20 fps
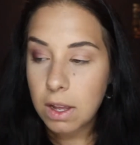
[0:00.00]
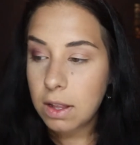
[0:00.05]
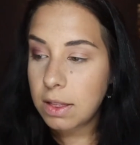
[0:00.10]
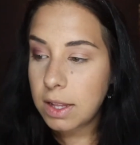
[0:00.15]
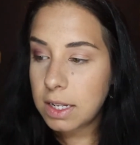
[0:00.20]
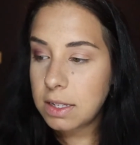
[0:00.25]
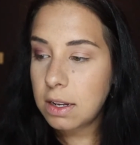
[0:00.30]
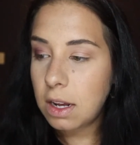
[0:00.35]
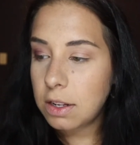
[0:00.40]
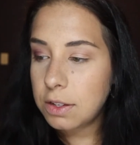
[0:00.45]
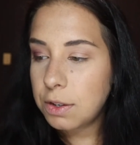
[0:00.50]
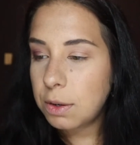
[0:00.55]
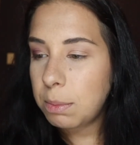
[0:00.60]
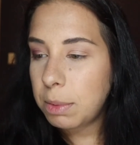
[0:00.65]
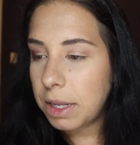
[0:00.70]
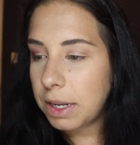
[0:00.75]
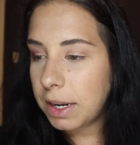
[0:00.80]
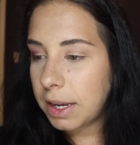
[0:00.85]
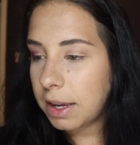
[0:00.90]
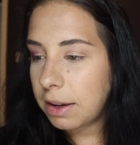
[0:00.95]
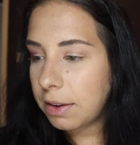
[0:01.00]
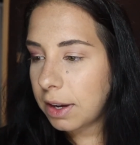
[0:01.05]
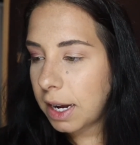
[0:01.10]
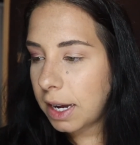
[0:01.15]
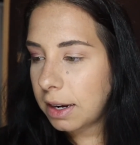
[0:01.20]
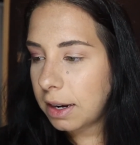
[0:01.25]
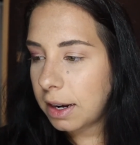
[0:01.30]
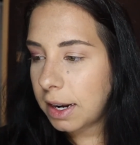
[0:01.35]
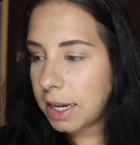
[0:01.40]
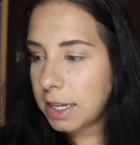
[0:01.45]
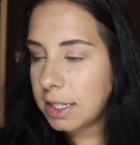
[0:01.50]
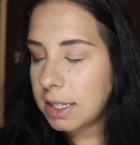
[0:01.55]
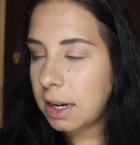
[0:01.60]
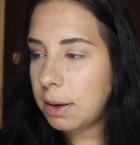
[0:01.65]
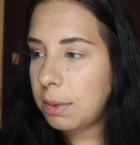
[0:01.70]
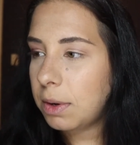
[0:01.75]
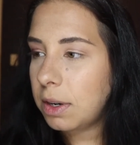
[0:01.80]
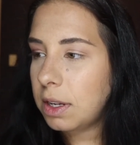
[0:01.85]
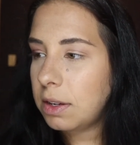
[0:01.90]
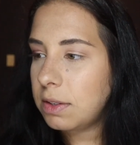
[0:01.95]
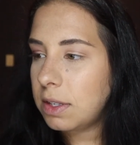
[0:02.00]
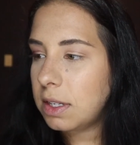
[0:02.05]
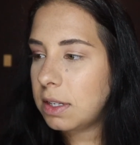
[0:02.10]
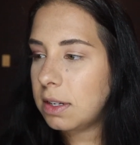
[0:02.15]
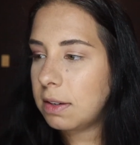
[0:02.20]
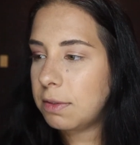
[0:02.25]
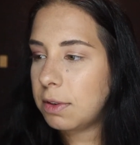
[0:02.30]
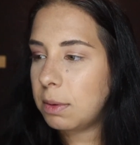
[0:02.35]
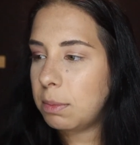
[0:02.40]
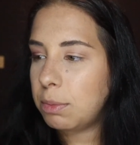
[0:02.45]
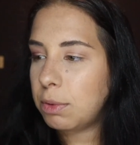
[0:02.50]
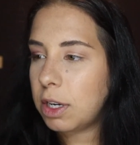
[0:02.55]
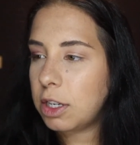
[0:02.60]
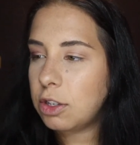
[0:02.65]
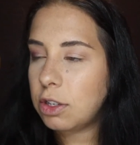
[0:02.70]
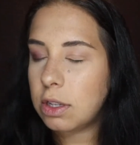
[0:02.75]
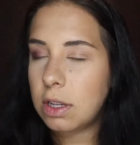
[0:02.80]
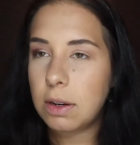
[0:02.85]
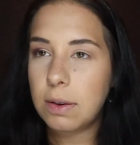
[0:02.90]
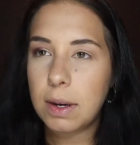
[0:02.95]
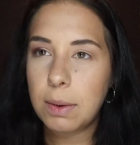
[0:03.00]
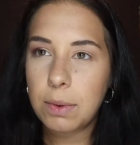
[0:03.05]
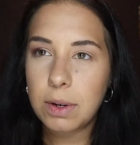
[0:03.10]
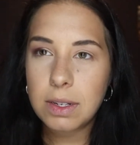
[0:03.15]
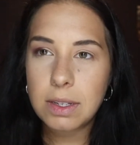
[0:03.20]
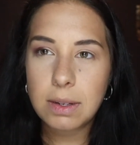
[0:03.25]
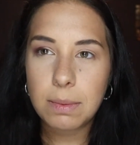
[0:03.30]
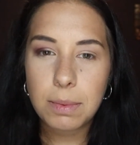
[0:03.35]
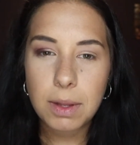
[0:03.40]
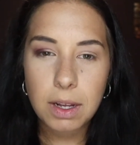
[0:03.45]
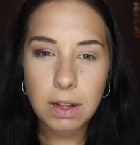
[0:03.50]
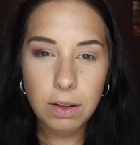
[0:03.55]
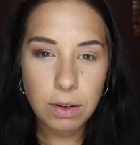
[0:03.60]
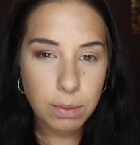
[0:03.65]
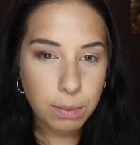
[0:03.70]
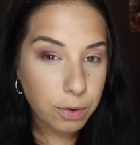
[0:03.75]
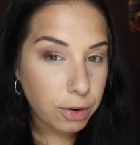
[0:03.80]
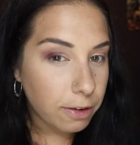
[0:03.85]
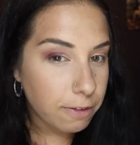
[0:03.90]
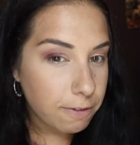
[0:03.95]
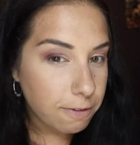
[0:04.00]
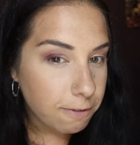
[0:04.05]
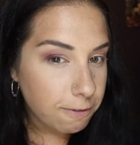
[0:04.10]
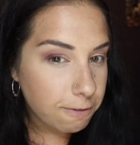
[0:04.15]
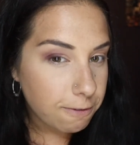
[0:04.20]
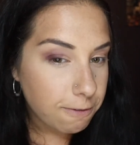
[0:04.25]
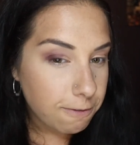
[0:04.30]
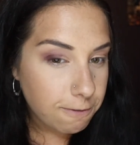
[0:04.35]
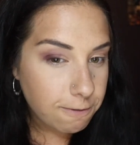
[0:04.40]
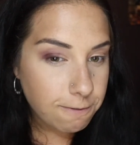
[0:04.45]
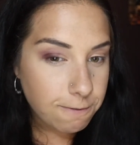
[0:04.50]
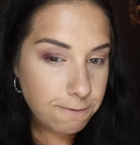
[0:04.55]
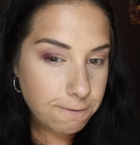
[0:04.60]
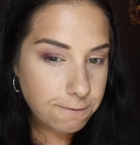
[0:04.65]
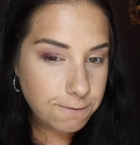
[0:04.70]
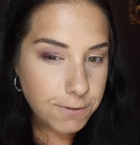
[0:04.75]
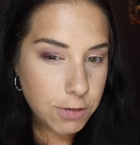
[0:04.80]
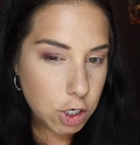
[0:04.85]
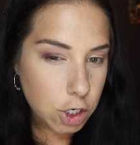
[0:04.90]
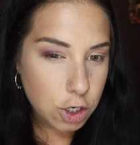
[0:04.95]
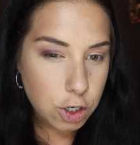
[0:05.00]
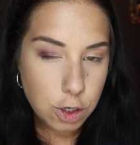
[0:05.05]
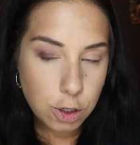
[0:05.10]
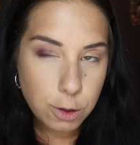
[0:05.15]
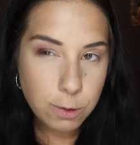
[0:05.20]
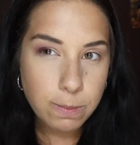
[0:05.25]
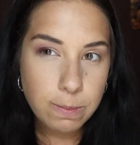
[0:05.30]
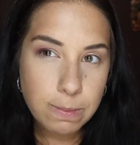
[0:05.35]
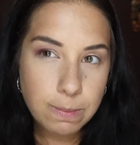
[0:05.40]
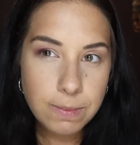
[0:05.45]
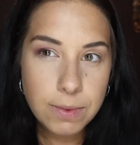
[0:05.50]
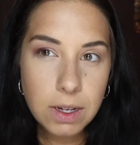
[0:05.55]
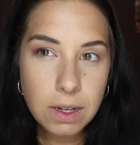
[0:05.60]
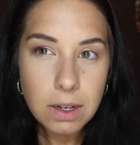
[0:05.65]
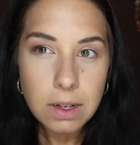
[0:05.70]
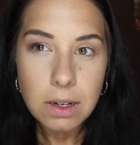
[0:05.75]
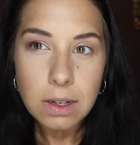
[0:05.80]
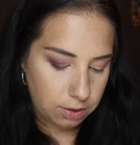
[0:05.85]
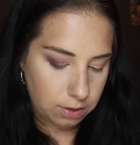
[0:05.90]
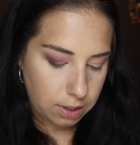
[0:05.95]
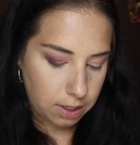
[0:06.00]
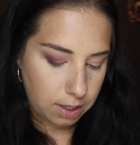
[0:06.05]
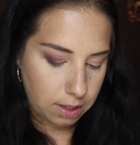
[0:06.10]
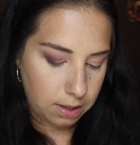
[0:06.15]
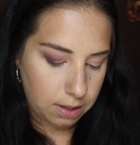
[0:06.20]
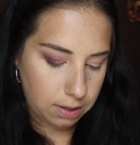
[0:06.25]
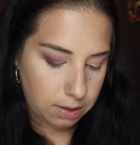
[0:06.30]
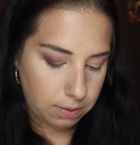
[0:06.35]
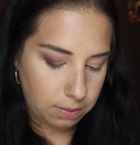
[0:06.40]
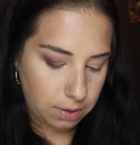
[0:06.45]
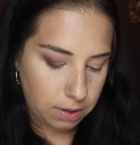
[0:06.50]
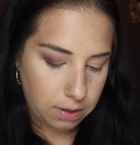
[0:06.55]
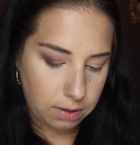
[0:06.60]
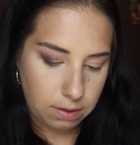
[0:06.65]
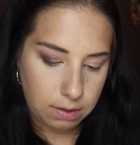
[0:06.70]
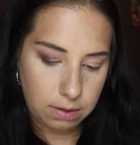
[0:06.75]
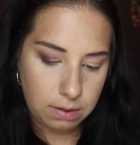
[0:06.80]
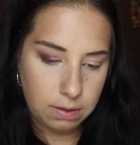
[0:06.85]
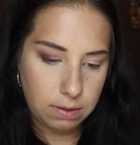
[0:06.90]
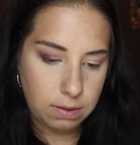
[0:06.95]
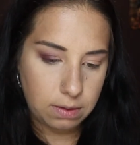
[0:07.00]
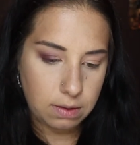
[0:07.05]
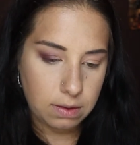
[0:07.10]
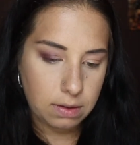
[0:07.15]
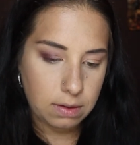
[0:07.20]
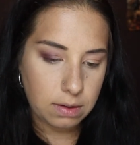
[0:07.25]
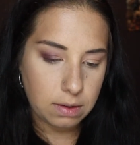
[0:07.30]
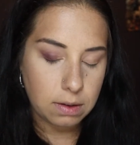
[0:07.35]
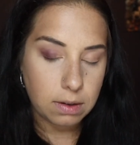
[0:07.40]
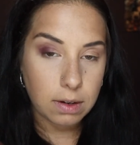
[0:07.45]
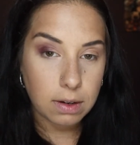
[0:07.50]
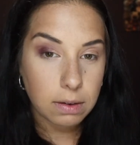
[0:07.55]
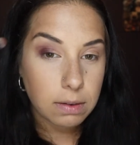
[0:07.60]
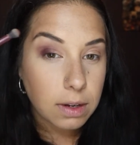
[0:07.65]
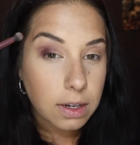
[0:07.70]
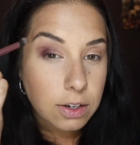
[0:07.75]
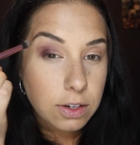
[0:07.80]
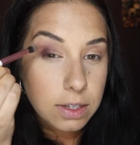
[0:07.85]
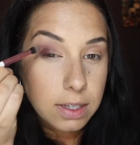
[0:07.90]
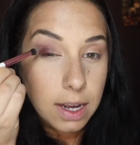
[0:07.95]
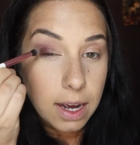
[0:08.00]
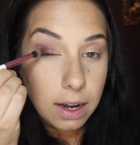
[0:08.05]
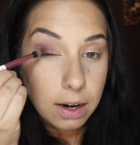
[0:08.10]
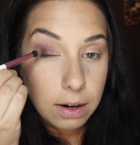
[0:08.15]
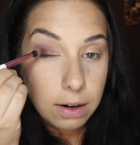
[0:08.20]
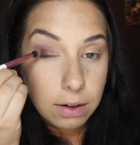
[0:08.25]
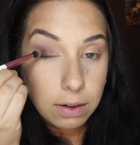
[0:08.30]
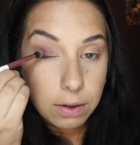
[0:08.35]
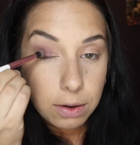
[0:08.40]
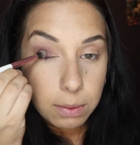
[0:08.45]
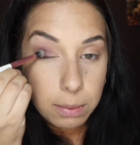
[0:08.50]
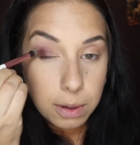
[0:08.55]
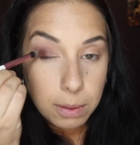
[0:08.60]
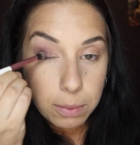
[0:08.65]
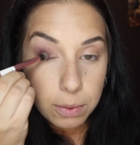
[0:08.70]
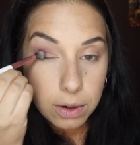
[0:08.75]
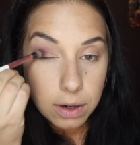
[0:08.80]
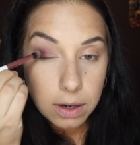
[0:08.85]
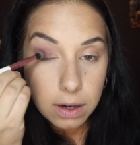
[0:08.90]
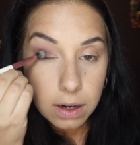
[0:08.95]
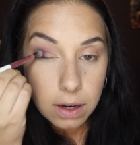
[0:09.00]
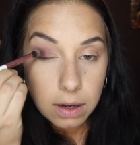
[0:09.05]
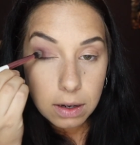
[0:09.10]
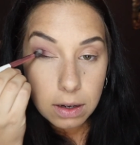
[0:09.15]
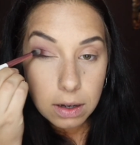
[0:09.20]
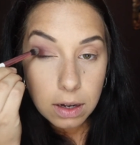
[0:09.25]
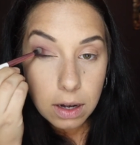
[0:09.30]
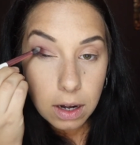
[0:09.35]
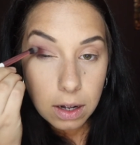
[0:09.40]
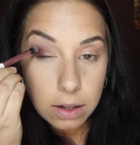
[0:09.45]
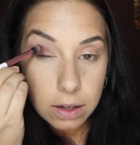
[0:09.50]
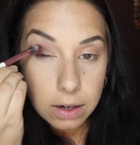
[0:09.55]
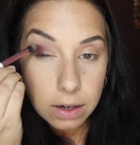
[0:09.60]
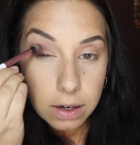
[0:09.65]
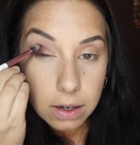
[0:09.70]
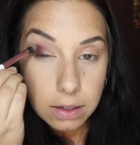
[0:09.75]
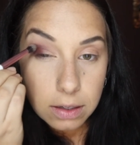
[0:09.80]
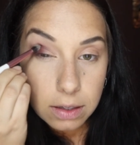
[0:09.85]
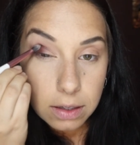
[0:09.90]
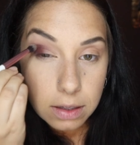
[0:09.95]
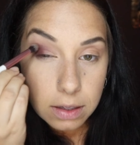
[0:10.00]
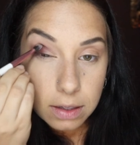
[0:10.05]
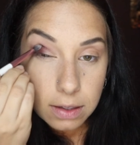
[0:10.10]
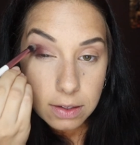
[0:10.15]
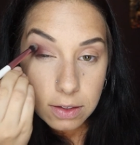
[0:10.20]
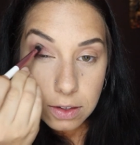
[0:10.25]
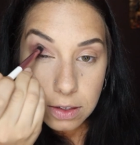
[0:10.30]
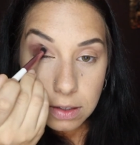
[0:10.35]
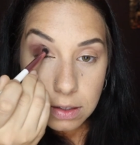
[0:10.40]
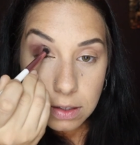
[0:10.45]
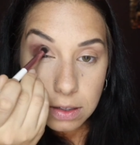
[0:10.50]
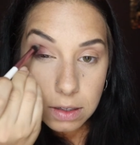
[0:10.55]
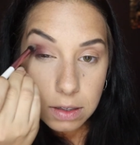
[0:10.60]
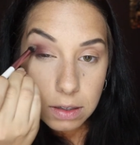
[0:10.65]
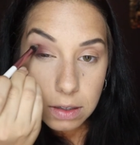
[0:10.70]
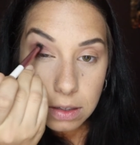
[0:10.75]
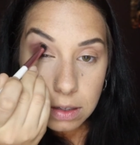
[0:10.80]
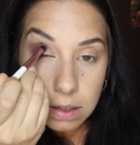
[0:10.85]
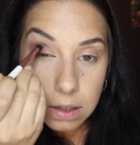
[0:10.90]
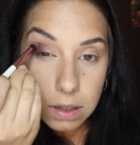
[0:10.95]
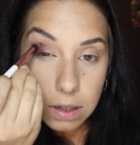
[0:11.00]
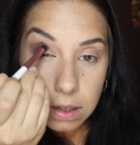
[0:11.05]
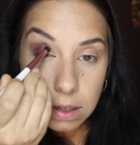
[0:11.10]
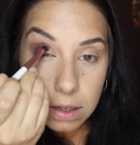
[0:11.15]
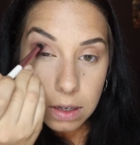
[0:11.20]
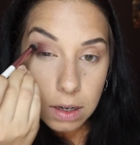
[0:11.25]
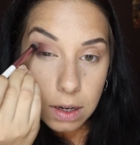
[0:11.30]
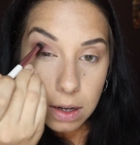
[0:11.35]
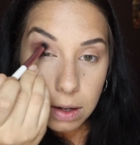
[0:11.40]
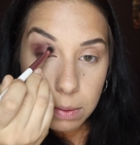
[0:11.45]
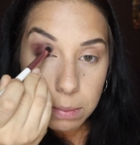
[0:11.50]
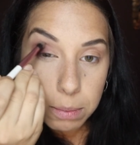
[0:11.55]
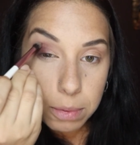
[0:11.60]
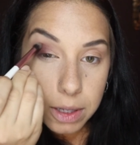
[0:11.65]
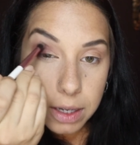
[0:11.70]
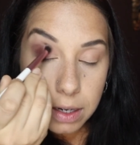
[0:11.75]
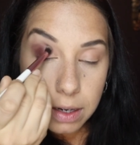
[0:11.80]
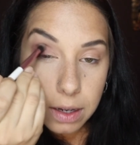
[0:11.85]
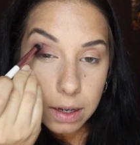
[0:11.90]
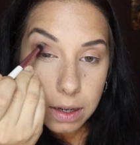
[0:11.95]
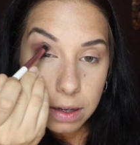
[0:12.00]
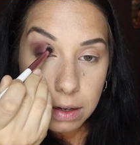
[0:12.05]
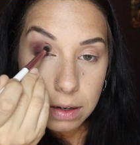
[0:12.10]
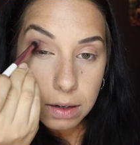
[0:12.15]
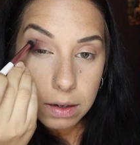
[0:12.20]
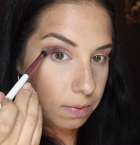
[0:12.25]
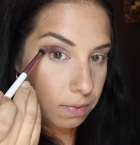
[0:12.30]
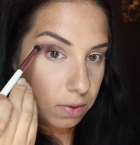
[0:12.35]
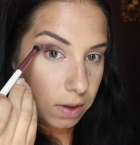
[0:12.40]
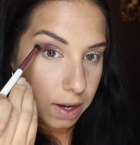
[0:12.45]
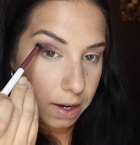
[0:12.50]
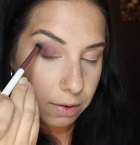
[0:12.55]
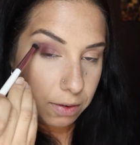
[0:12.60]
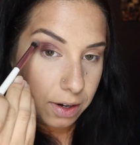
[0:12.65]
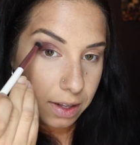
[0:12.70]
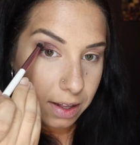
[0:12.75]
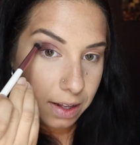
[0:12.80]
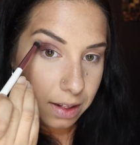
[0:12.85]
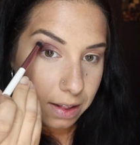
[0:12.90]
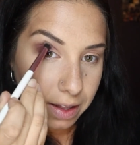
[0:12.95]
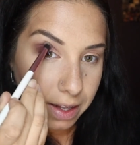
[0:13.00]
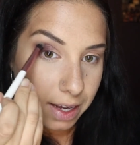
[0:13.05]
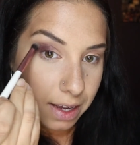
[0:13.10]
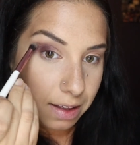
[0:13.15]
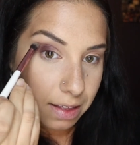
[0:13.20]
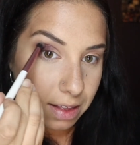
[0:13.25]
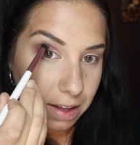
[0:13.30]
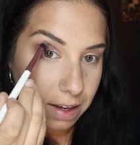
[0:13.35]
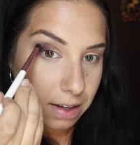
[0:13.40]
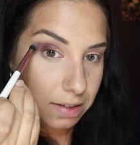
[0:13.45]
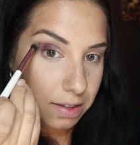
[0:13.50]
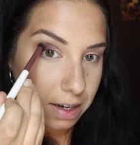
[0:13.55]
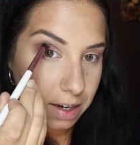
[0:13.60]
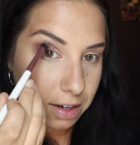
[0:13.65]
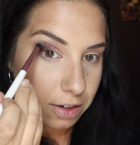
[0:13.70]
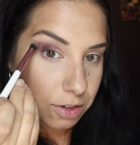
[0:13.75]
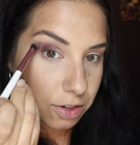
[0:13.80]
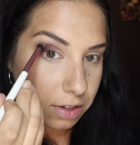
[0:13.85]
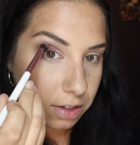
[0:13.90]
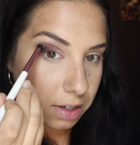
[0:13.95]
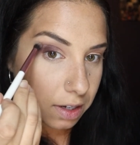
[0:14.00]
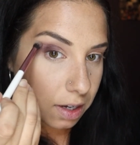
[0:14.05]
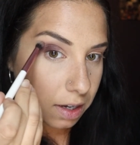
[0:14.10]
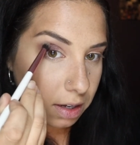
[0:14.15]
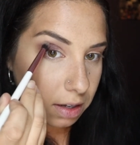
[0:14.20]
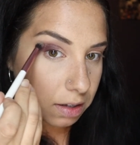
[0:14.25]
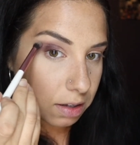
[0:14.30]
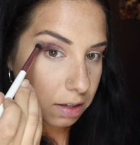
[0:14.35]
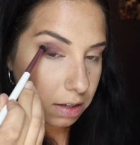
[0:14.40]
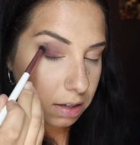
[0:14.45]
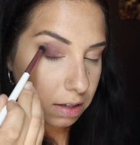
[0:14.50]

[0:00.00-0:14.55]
That's also blending out kind of nice. I want to use a different brush though. I want something a little more firm. Let's try this one. I just added a little bit more color onto this just to help blend it. I really like these actually.